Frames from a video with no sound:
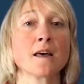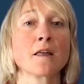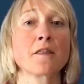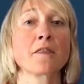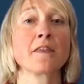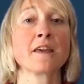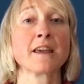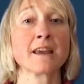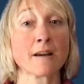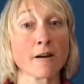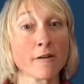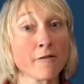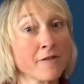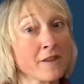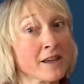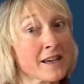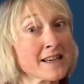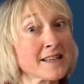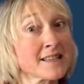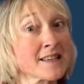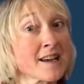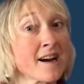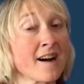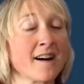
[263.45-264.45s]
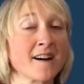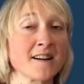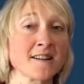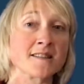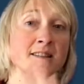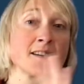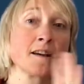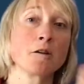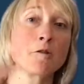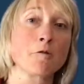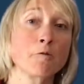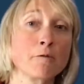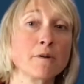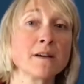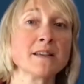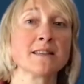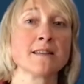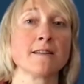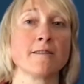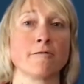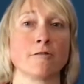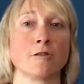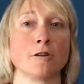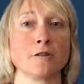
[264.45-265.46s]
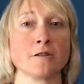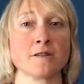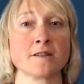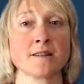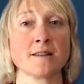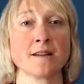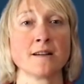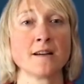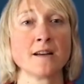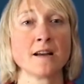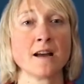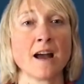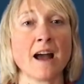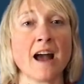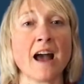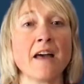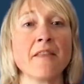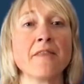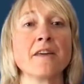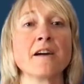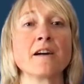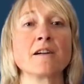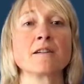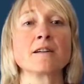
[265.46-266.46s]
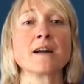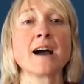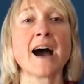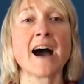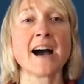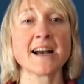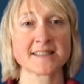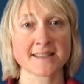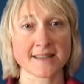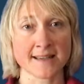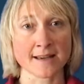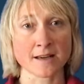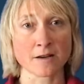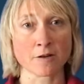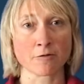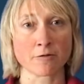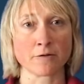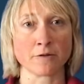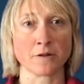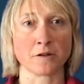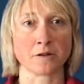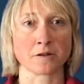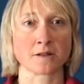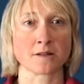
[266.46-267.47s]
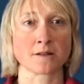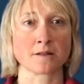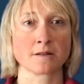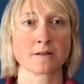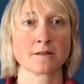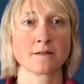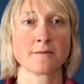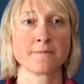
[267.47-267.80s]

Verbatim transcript: think of these as receivers, and they are asynchronous,